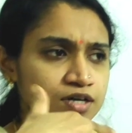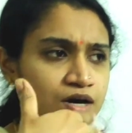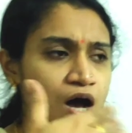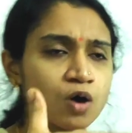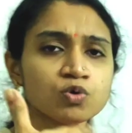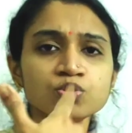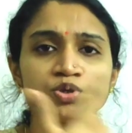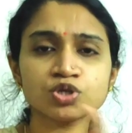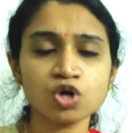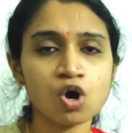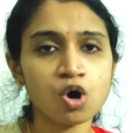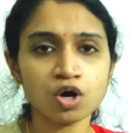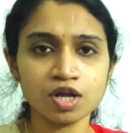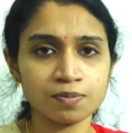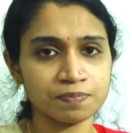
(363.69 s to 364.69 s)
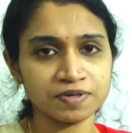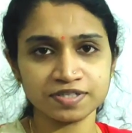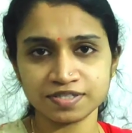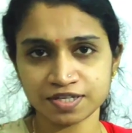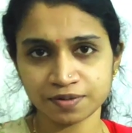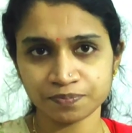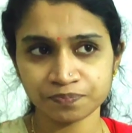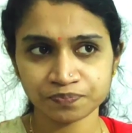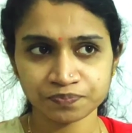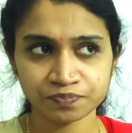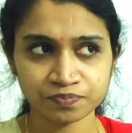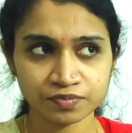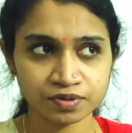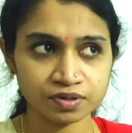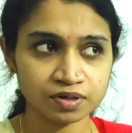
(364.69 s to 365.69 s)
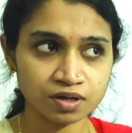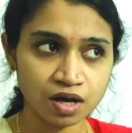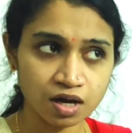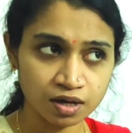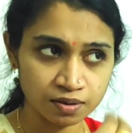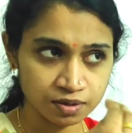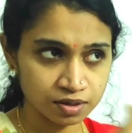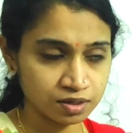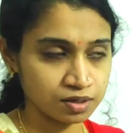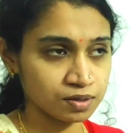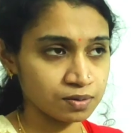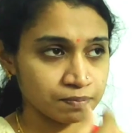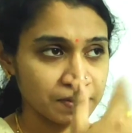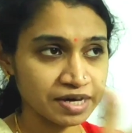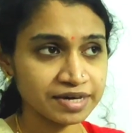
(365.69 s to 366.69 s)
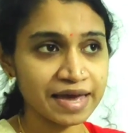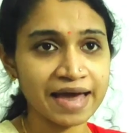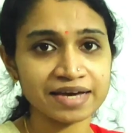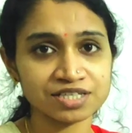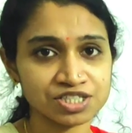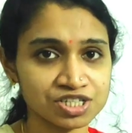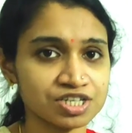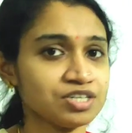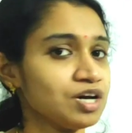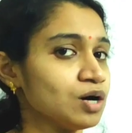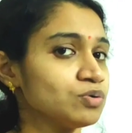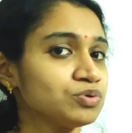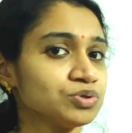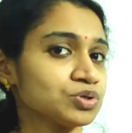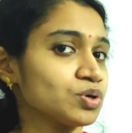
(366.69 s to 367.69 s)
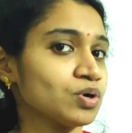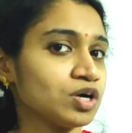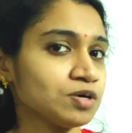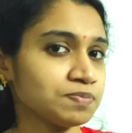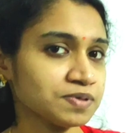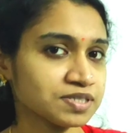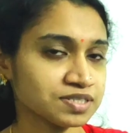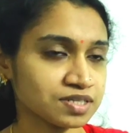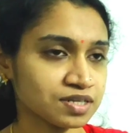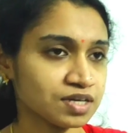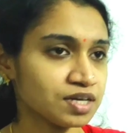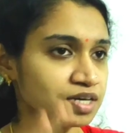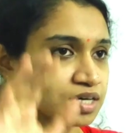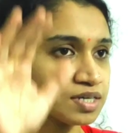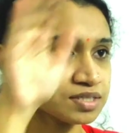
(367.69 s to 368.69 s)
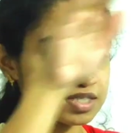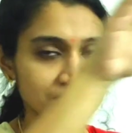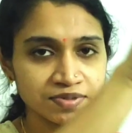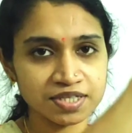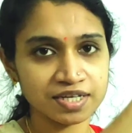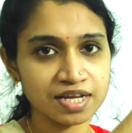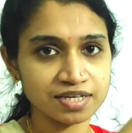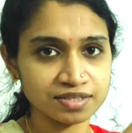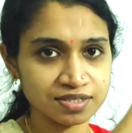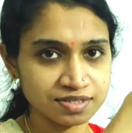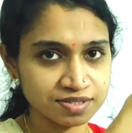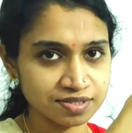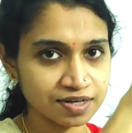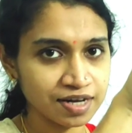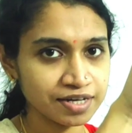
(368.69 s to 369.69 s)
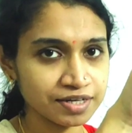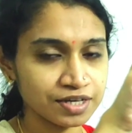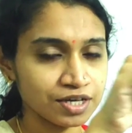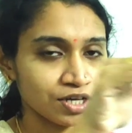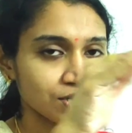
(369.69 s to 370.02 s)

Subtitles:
How do you call a person? By action, how do you call a person? Something like this, right?